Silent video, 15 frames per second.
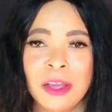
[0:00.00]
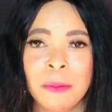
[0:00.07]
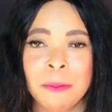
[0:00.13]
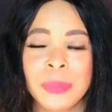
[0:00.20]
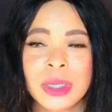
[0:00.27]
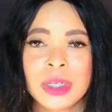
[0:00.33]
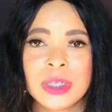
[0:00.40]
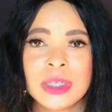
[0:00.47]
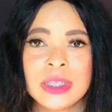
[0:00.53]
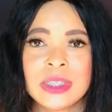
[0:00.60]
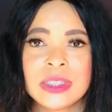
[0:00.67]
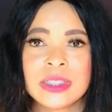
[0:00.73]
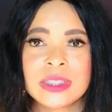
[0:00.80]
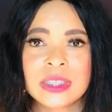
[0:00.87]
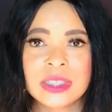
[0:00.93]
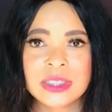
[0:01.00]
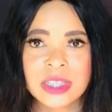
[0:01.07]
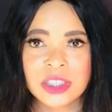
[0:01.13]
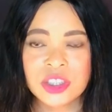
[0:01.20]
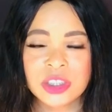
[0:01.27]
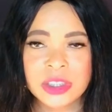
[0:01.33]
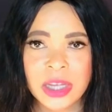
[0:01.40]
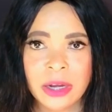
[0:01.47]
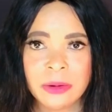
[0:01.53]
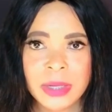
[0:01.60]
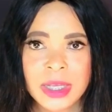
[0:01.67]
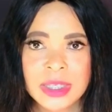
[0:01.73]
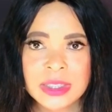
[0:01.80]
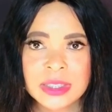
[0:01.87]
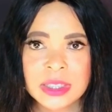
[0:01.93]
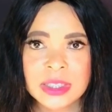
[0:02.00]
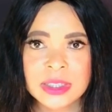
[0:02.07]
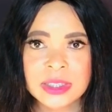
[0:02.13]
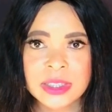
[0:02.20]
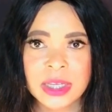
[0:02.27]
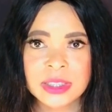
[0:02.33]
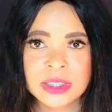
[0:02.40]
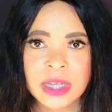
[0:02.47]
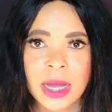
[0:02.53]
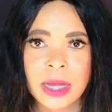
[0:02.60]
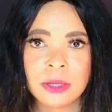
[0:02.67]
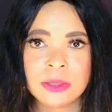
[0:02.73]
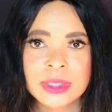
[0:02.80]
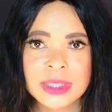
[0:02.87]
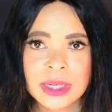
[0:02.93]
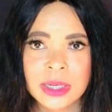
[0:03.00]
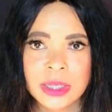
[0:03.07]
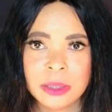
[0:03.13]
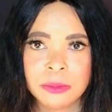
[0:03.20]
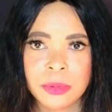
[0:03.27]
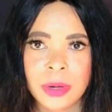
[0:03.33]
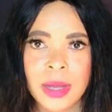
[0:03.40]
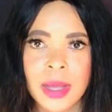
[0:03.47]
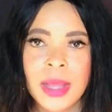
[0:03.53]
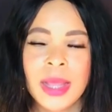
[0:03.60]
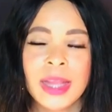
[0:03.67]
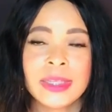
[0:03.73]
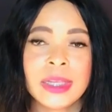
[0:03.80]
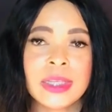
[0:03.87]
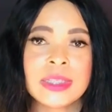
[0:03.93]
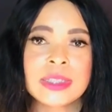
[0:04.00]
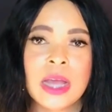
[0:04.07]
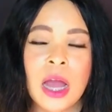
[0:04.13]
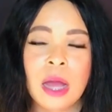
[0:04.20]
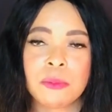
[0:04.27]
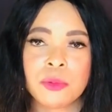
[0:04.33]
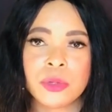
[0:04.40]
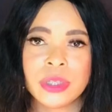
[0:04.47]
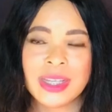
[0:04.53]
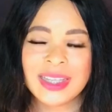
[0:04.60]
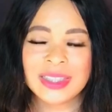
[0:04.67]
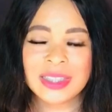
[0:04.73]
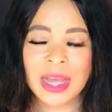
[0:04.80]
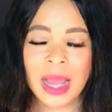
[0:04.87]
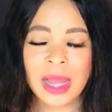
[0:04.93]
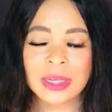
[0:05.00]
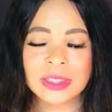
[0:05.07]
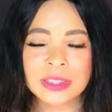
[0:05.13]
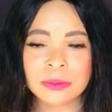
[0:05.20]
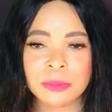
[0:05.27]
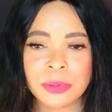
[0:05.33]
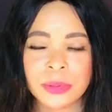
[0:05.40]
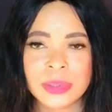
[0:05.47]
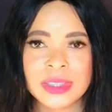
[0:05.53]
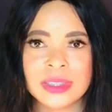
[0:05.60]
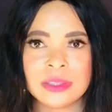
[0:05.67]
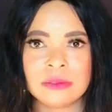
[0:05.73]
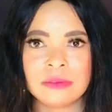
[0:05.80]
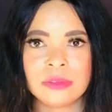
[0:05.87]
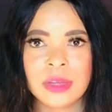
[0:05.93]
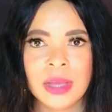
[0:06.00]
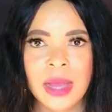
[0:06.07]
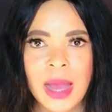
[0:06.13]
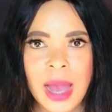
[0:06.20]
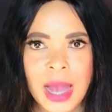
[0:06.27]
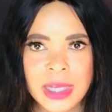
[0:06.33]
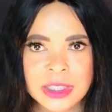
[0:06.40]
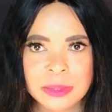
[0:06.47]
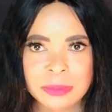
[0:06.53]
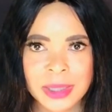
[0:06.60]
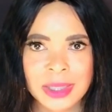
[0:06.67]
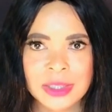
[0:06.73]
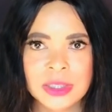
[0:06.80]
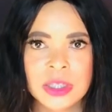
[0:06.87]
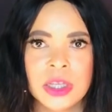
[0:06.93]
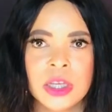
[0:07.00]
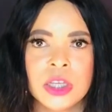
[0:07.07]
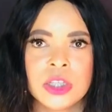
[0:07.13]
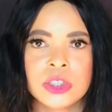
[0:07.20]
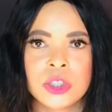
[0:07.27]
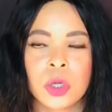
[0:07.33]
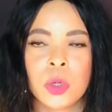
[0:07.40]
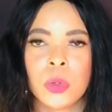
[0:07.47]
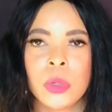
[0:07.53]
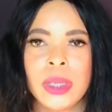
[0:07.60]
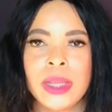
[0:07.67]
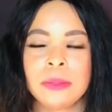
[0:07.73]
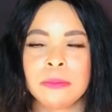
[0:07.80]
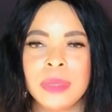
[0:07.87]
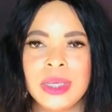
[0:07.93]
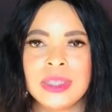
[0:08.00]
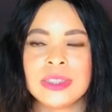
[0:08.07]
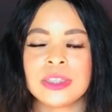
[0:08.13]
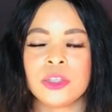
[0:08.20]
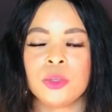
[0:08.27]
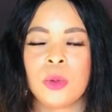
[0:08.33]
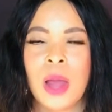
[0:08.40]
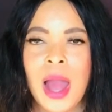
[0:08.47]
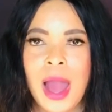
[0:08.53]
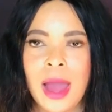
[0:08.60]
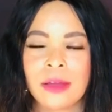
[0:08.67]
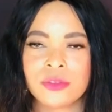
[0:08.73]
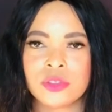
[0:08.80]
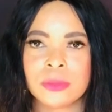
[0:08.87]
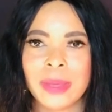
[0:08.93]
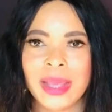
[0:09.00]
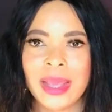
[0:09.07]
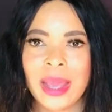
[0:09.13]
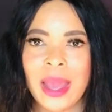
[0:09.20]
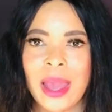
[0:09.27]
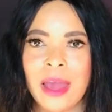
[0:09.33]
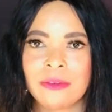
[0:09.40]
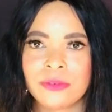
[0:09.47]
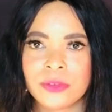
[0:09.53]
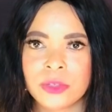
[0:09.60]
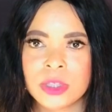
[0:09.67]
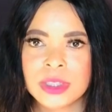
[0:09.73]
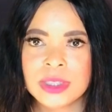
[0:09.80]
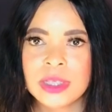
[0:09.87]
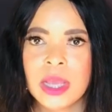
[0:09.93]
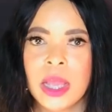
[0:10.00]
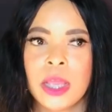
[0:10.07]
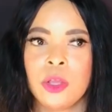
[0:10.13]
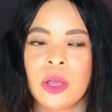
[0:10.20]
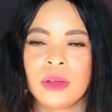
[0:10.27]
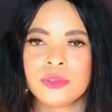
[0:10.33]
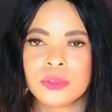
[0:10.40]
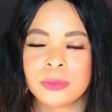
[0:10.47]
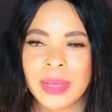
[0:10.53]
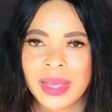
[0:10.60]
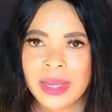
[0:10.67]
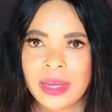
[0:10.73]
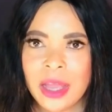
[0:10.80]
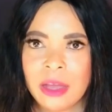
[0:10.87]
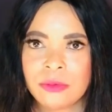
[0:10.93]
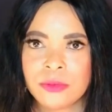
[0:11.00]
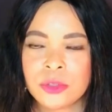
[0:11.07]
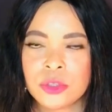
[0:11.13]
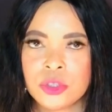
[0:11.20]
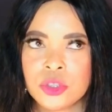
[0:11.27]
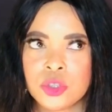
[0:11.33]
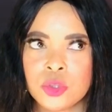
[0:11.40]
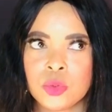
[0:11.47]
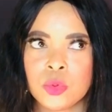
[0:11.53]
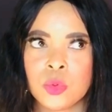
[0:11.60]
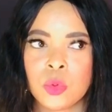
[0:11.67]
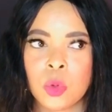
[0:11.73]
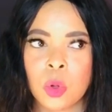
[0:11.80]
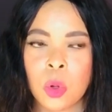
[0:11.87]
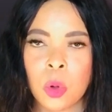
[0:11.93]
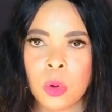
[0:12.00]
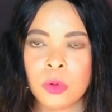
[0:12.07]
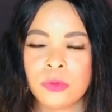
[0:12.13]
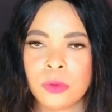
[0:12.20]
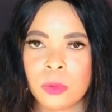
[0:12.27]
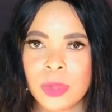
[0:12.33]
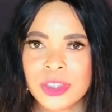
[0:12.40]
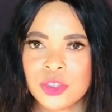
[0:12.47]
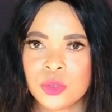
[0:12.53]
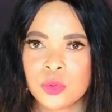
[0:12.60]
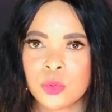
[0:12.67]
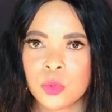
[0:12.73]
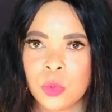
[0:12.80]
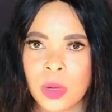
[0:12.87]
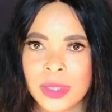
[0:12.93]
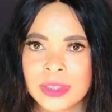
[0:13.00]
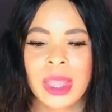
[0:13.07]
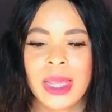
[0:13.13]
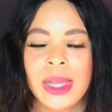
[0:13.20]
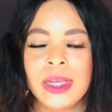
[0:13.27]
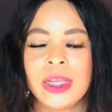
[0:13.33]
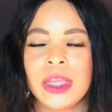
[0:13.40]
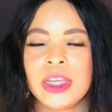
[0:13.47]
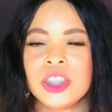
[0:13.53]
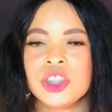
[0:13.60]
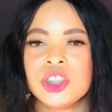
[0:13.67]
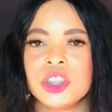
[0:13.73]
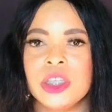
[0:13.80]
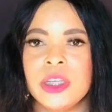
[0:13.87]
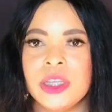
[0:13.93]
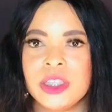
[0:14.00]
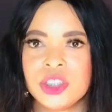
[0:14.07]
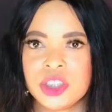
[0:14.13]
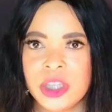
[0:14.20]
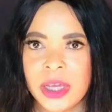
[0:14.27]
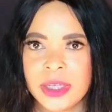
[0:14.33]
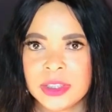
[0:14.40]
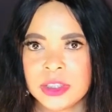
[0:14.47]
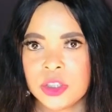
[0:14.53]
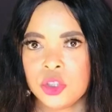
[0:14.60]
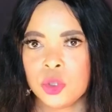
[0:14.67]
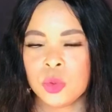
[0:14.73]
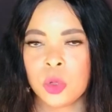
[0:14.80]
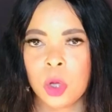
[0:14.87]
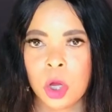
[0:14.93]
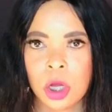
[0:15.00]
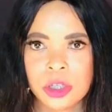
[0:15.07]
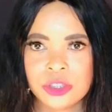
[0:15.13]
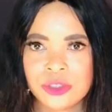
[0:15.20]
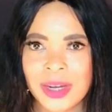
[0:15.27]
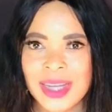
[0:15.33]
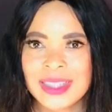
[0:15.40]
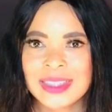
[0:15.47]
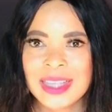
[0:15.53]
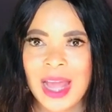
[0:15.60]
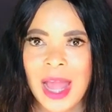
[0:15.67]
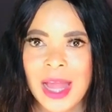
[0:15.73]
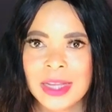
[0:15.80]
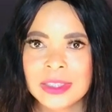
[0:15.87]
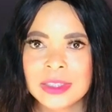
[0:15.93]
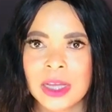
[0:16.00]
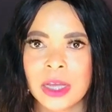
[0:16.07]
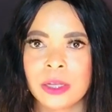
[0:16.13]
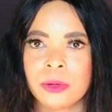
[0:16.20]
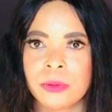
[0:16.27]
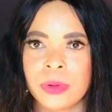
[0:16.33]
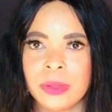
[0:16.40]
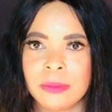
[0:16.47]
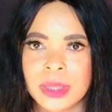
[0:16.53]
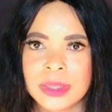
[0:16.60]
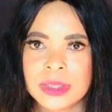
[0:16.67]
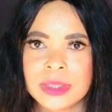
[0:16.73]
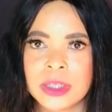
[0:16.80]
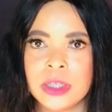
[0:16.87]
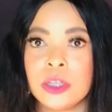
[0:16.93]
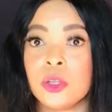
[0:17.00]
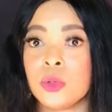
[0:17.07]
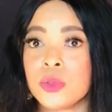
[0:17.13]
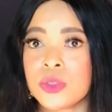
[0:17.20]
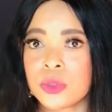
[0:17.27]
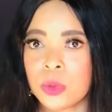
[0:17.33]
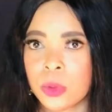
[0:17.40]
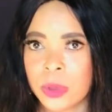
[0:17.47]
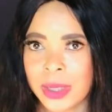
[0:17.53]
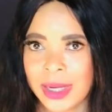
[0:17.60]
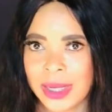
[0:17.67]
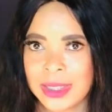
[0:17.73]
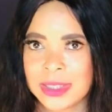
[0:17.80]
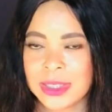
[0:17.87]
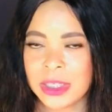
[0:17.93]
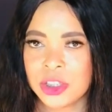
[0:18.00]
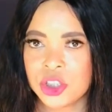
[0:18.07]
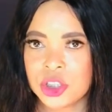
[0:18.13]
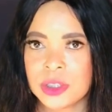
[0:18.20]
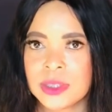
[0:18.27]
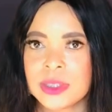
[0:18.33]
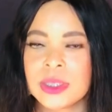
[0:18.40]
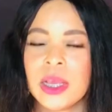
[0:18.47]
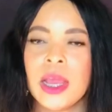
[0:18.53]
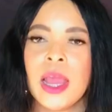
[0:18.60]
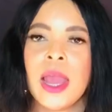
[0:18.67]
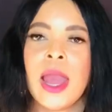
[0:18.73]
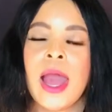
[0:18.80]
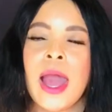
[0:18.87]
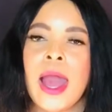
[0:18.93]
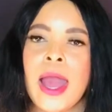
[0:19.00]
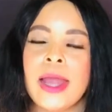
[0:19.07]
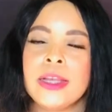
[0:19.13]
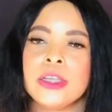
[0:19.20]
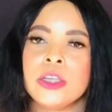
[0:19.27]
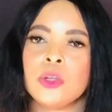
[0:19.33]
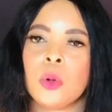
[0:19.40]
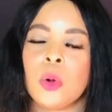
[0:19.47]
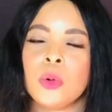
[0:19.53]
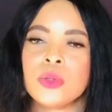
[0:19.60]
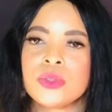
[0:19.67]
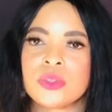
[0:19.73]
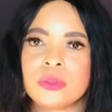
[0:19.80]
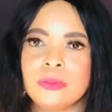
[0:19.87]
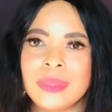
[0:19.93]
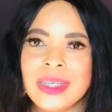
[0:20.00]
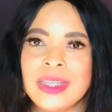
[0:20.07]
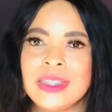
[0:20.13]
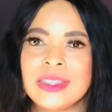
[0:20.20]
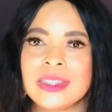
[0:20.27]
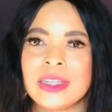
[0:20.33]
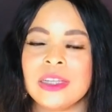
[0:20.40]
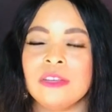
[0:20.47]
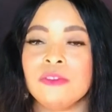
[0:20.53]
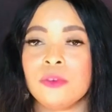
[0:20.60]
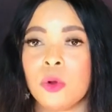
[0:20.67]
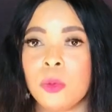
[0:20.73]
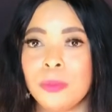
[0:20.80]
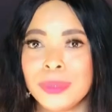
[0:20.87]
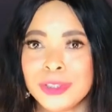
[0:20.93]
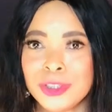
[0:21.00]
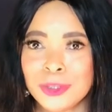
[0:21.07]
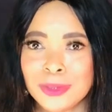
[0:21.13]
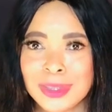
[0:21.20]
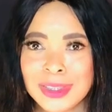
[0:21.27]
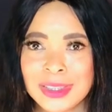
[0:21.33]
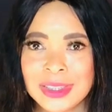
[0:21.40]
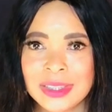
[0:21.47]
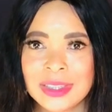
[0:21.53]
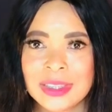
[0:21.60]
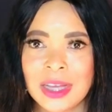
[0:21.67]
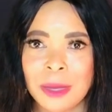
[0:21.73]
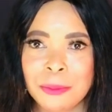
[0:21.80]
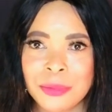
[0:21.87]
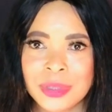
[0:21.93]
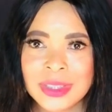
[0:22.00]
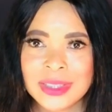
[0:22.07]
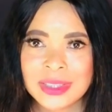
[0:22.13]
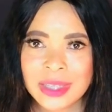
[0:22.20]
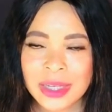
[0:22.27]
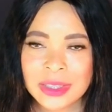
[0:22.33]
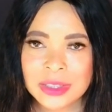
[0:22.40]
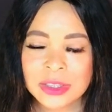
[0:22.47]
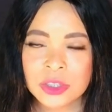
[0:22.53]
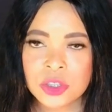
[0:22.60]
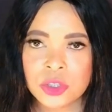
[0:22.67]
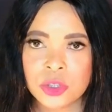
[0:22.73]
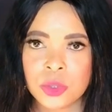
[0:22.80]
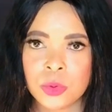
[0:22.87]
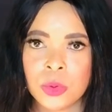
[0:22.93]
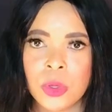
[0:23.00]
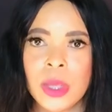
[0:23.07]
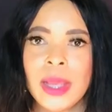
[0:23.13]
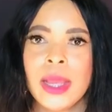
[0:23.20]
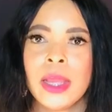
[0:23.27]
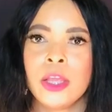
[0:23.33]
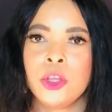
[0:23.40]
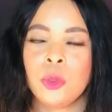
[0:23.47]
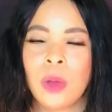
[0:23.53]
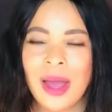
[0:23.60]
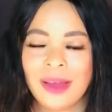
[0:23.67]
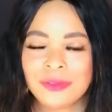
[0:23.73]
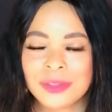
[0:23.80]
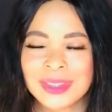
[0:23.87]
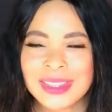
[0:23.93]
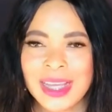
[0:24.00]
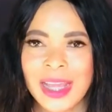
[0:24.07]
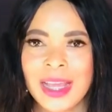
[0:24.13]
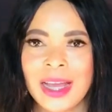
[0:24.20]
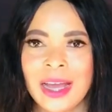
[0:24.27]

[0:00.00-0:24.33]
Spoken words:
because Sagittarius sextiles Libra. That is a harmonious and supportive aspect. So it means that you have to make efforts. You have to make an effort to go for what you want in initiating new contracts and agreements in those organizations. And it also means that if opportunities are presented to you, you have to take